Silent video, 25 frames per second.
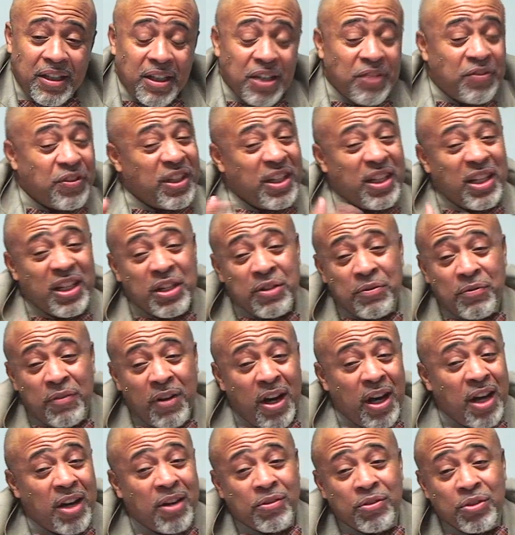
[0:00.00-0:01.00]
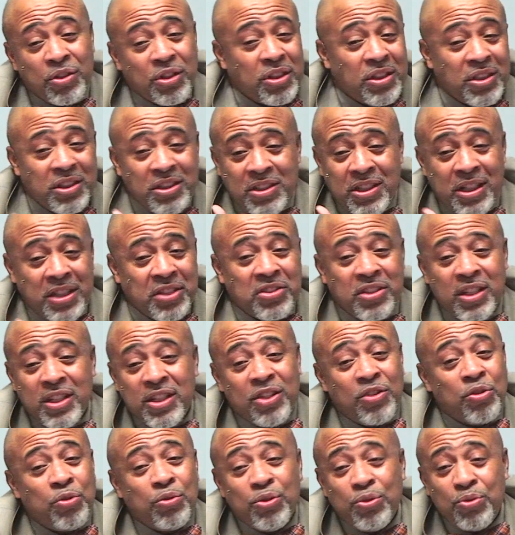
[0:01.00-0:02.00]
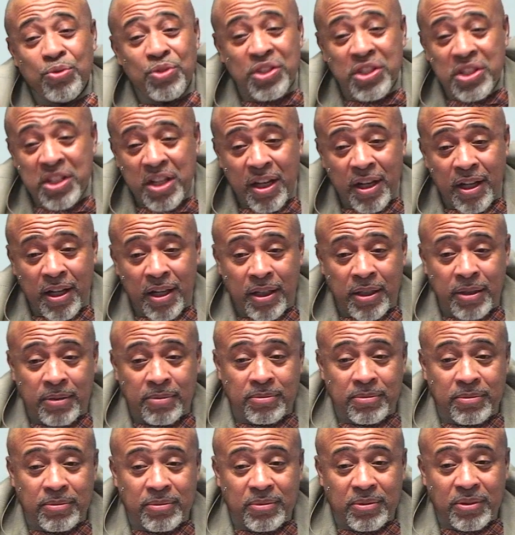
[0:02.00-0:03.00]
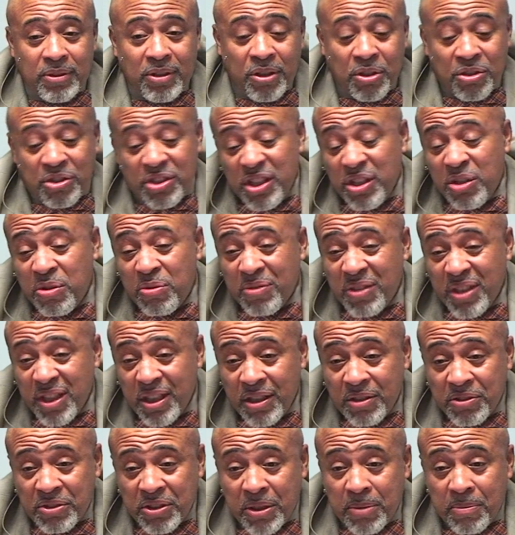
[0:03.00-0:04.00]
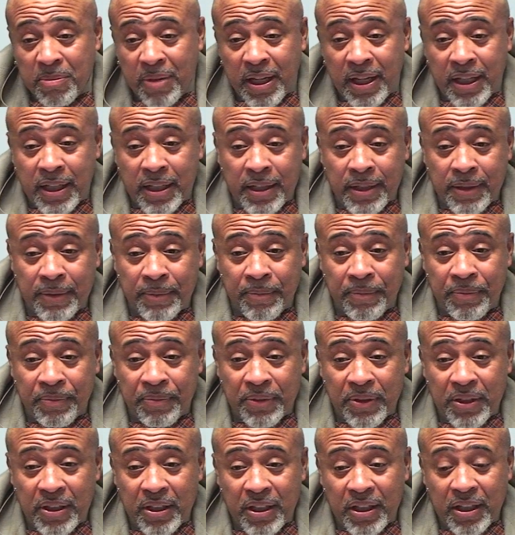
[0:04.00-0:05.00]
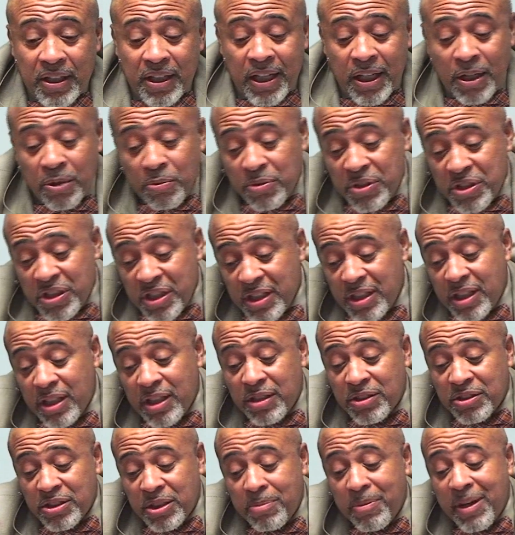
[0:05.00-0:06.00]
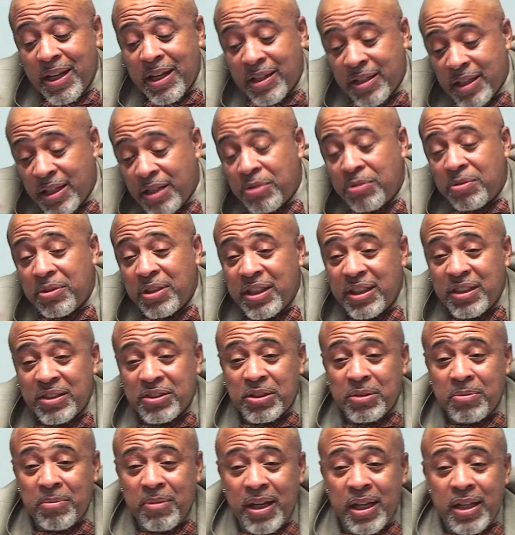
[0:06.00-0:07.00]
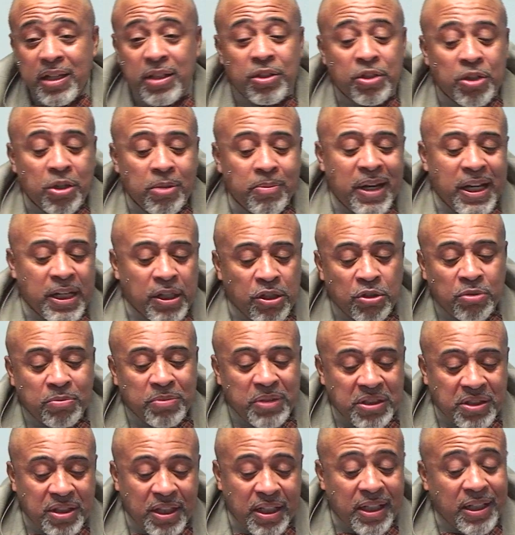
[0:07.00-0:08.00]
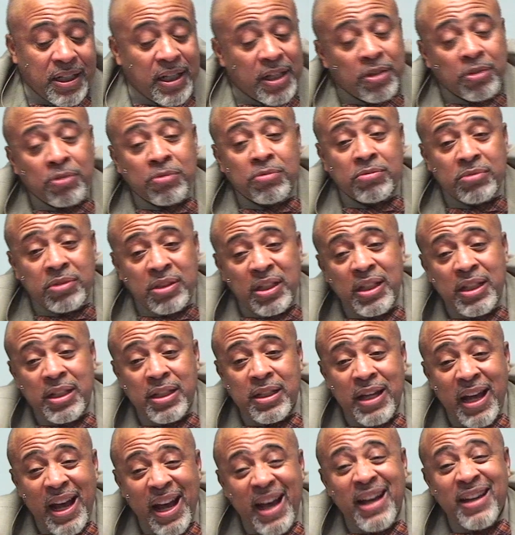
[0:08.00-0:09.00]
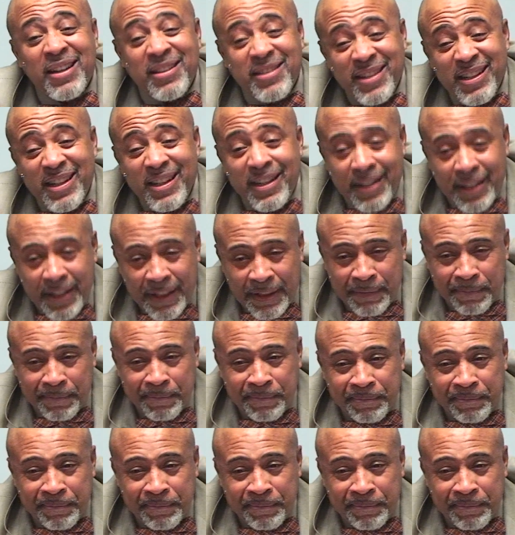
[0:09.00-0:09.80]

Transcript: If you get involved, just say you're going to lose your job. Because she going to tell somebody. And when she tells somebody, they going to tell somebody. And everybody going to be saying, I don't say I said it.